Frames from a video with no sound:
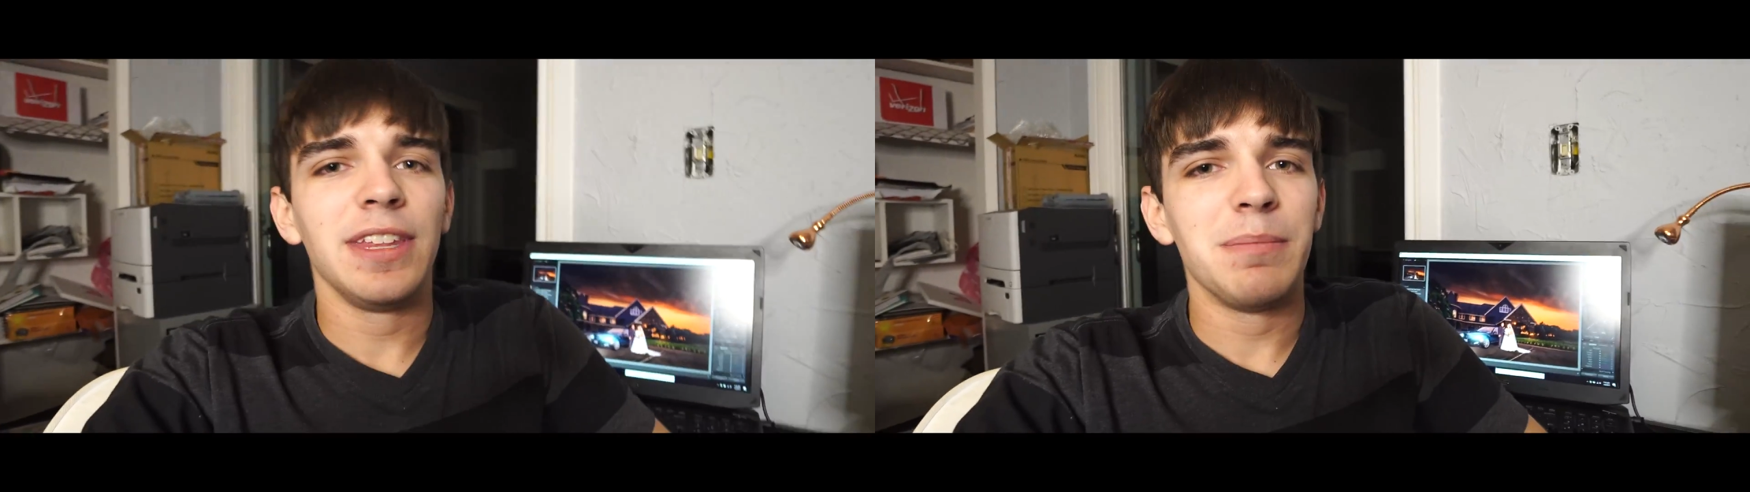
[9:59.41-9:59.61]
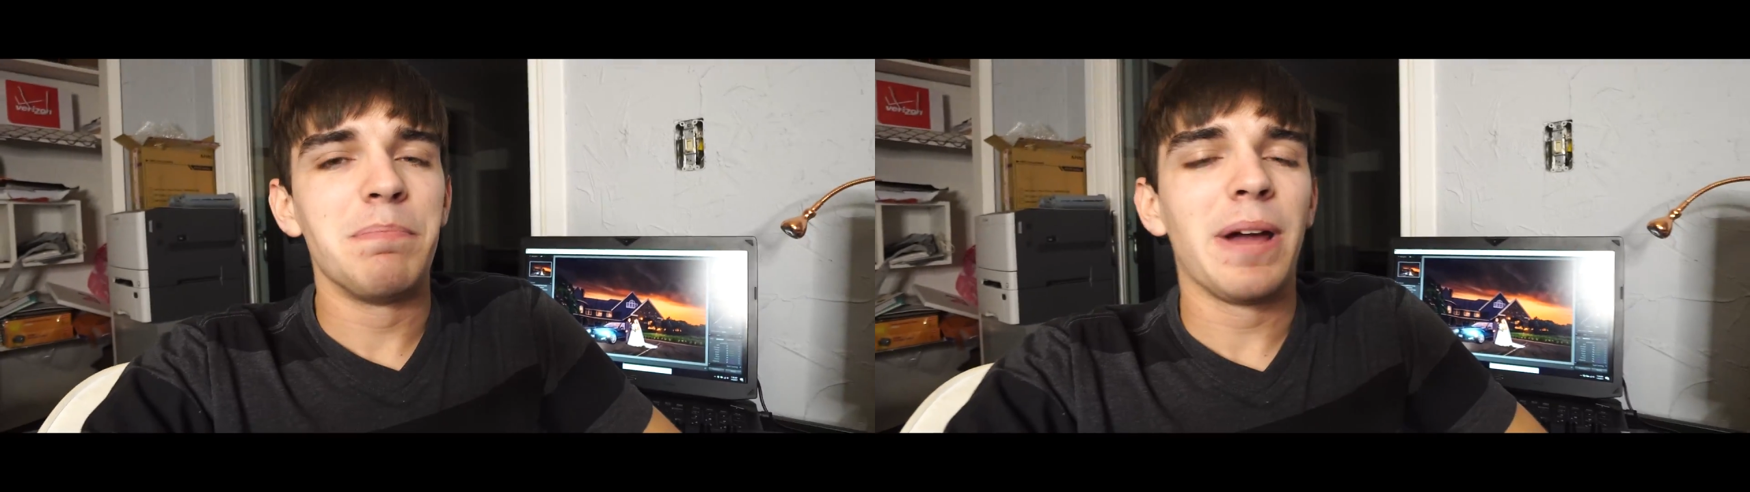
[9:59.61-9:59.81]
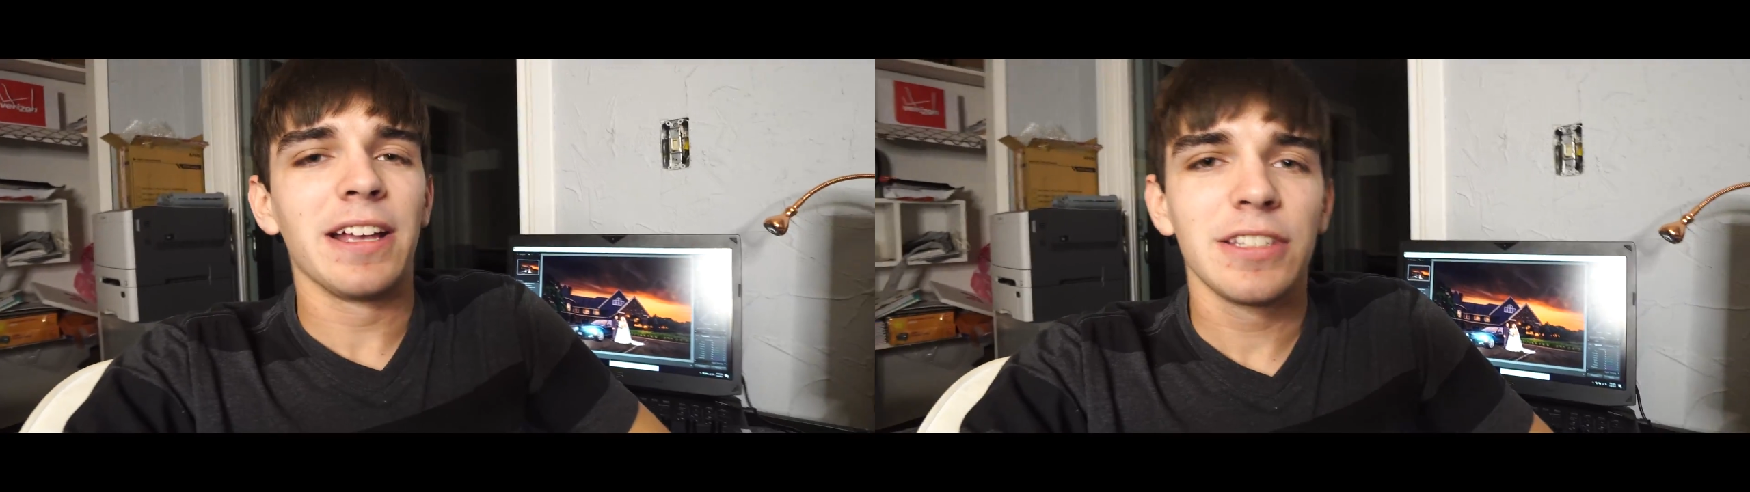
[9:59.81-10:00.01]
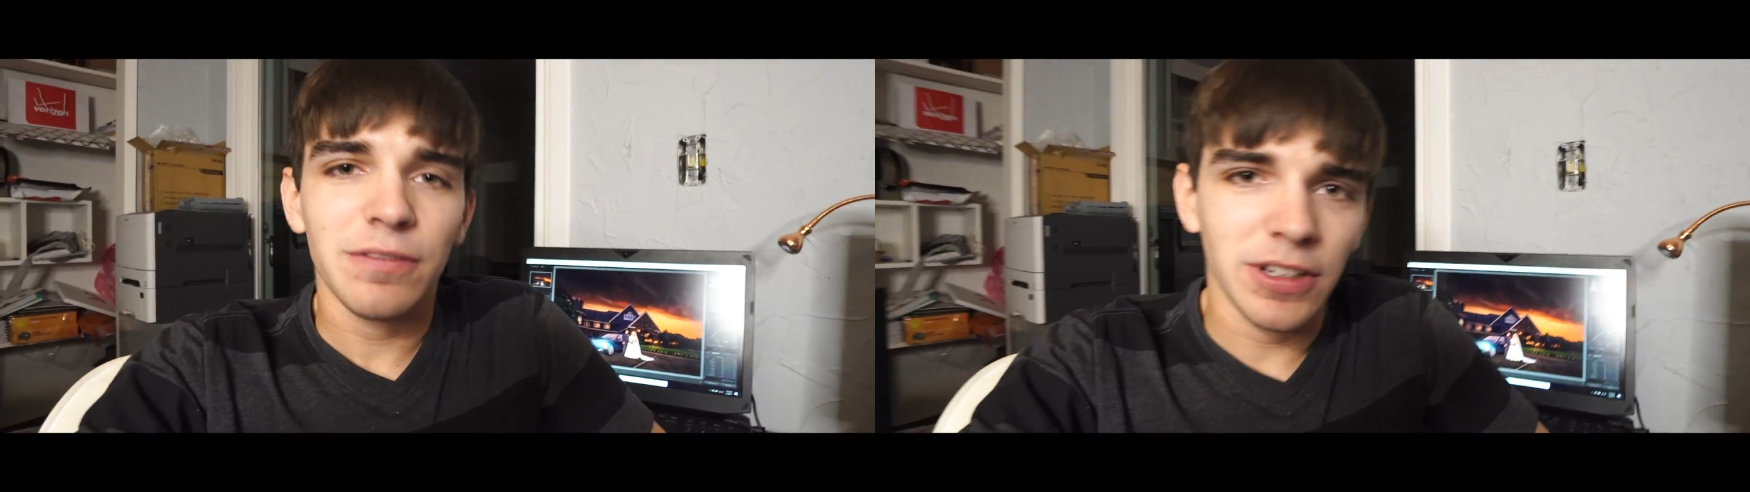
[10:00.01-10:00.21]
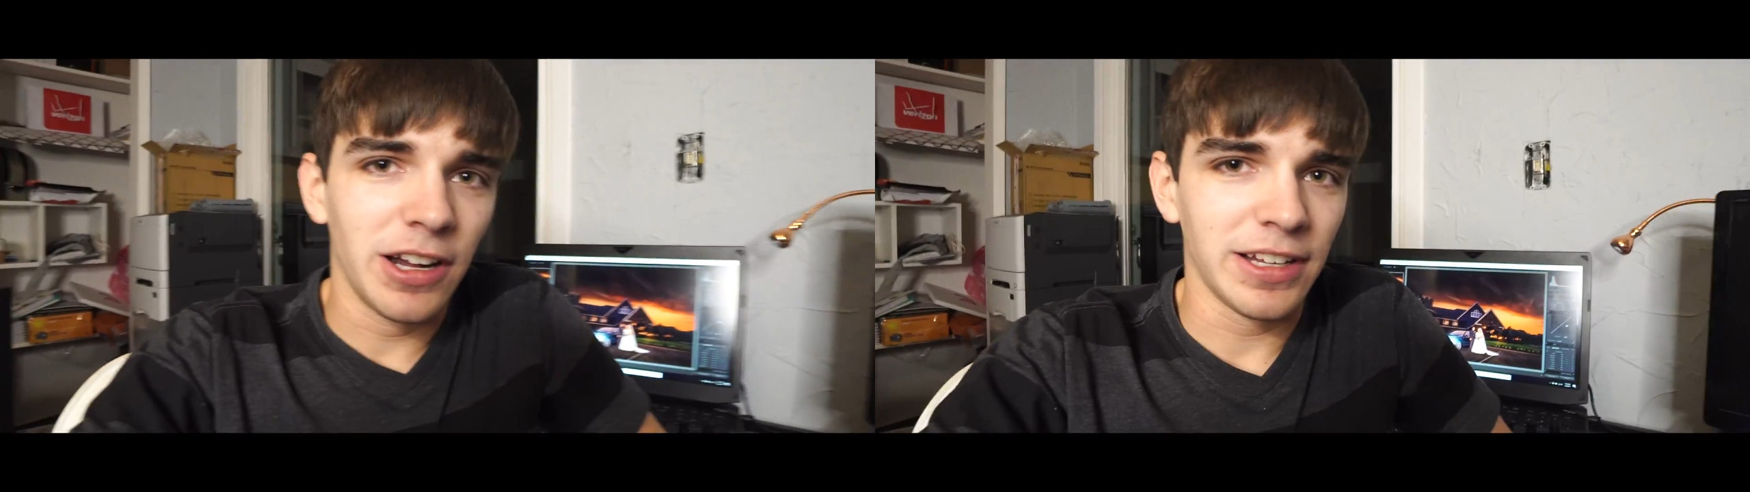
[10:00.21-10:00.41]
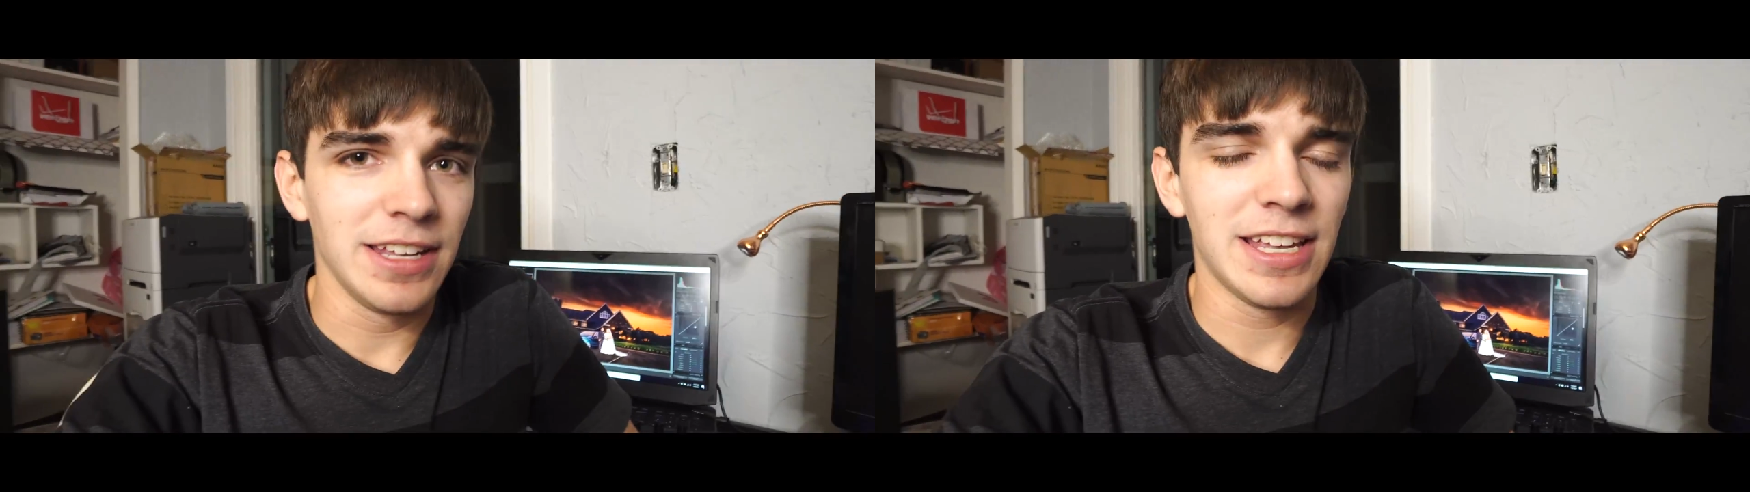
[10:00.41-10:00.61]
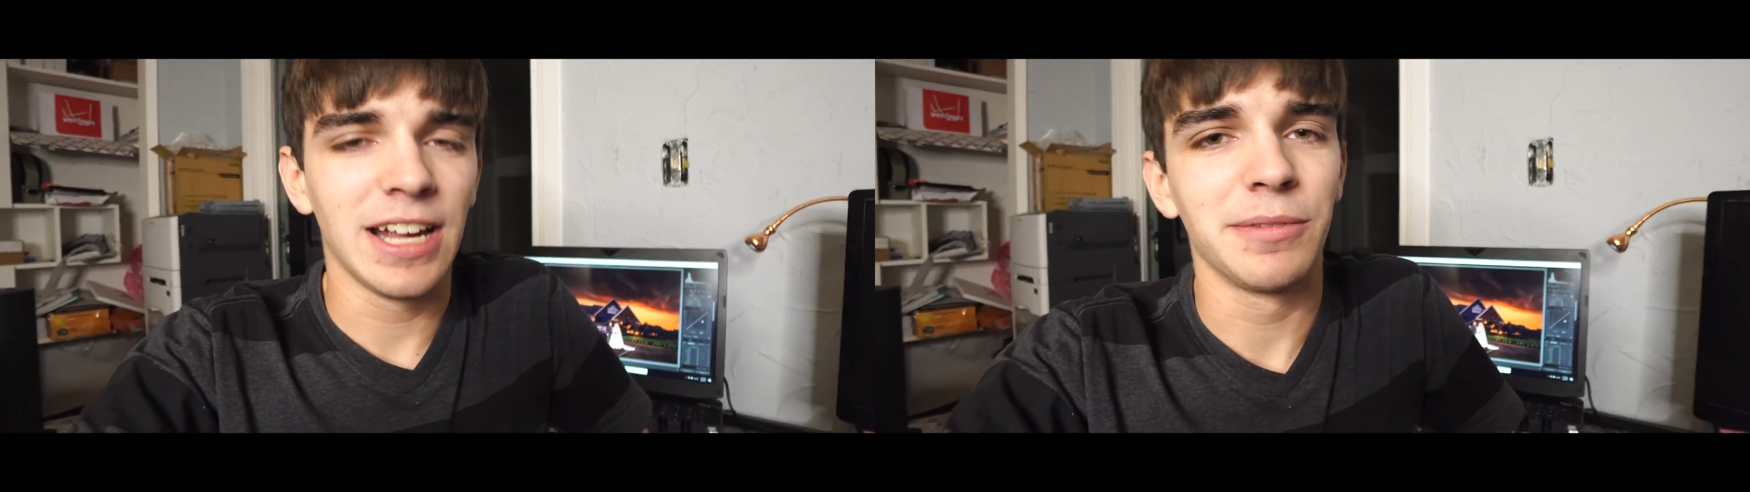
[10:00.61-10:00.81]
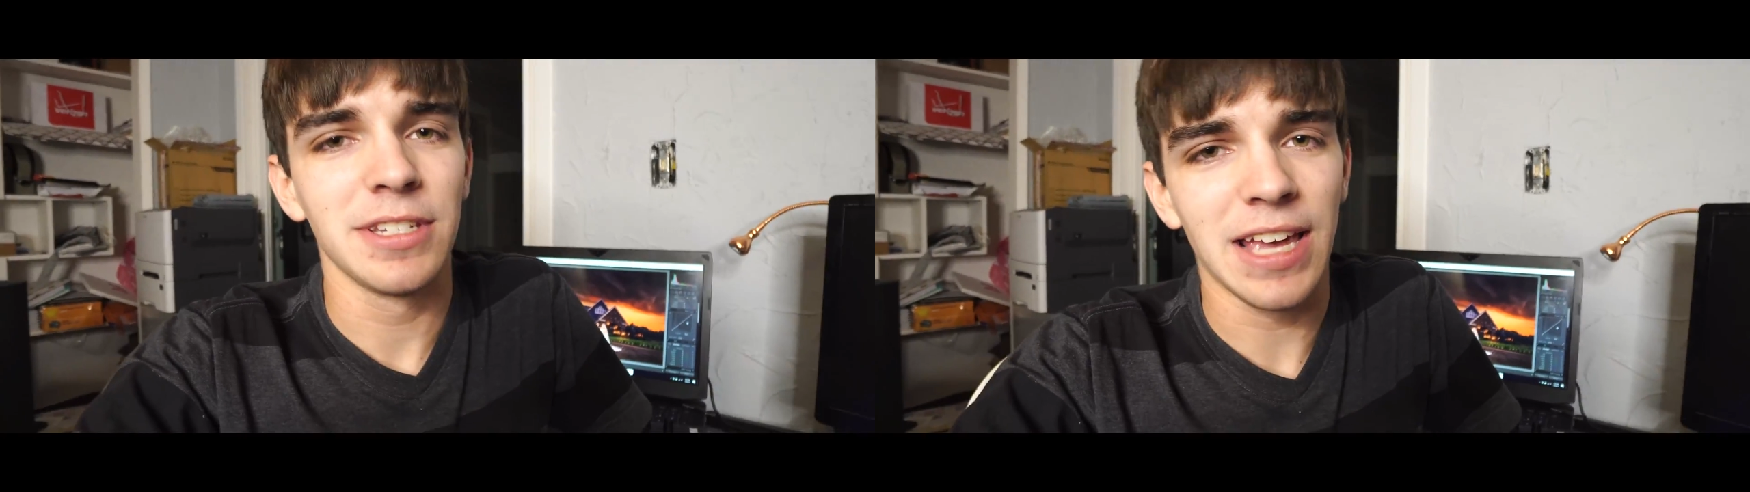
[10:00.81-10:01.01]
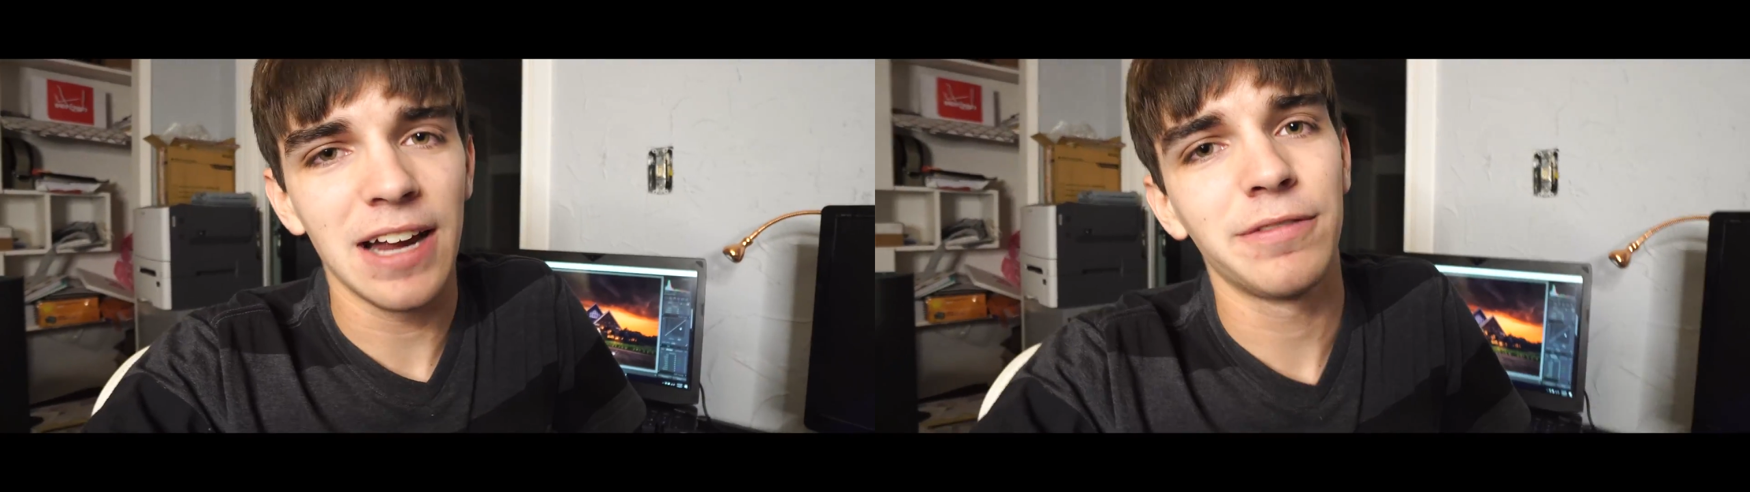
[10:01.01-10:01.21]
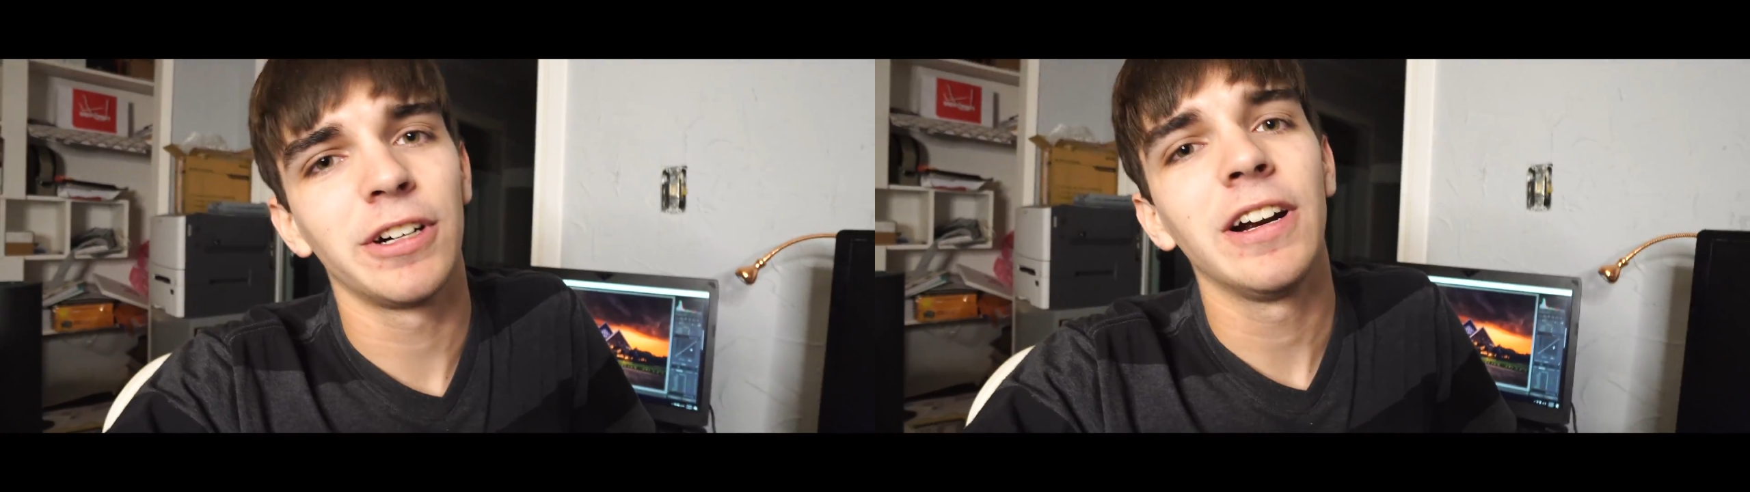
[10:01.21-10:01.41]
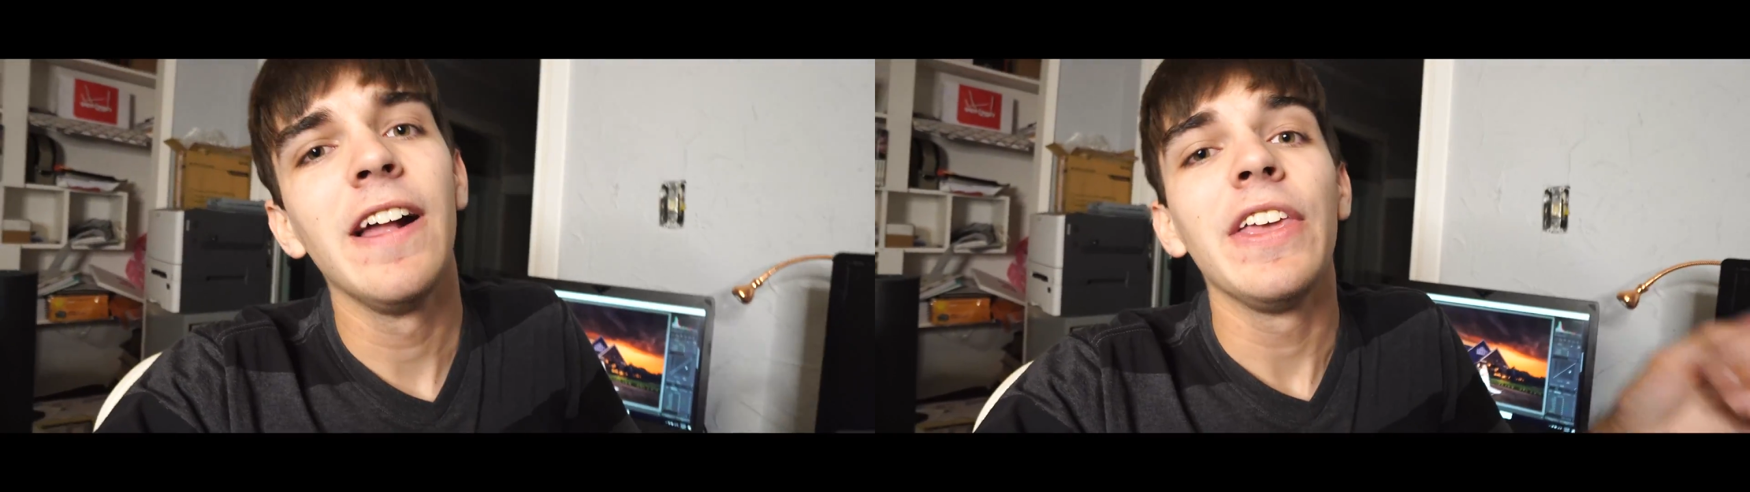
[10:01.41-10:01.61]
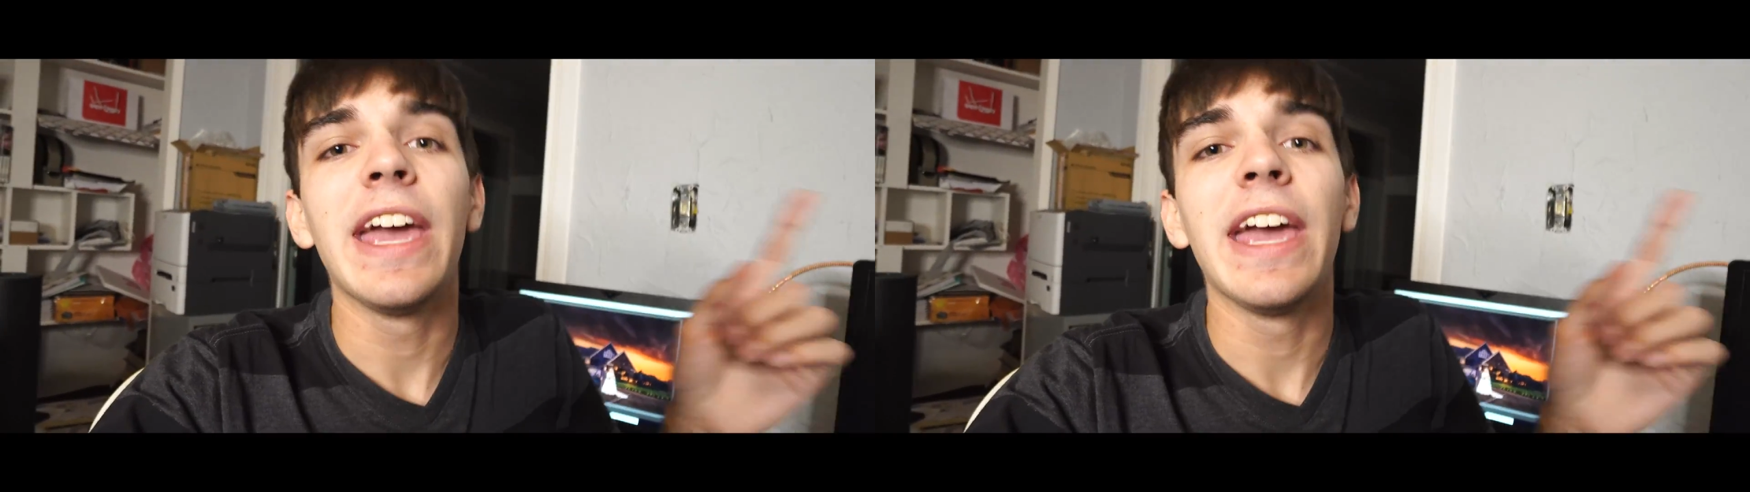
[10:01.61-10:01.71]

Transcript: the best vlogging cameras ever,